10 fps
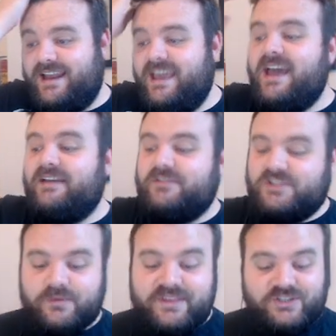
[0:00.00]
Uh,
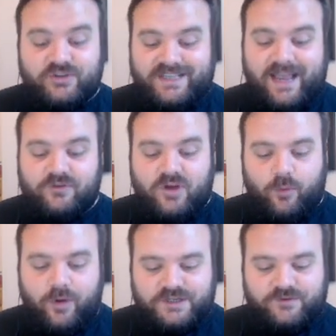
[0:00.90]
some of these stories I've
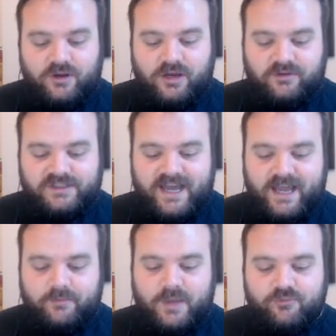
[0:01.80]
not watched for a long
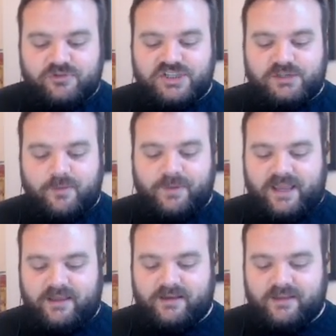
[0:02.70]
time.
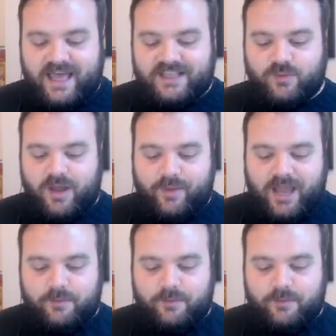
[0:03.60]
Presumably, that's why my